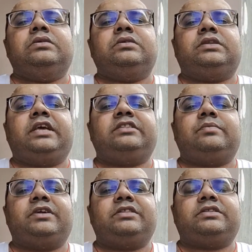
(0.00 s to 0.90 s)
Take the
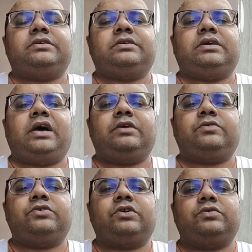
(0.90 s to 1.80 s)
breath. I could
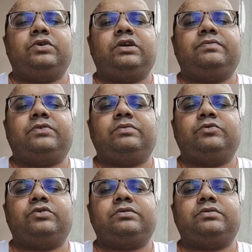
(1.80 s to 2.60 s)
not hold it for more.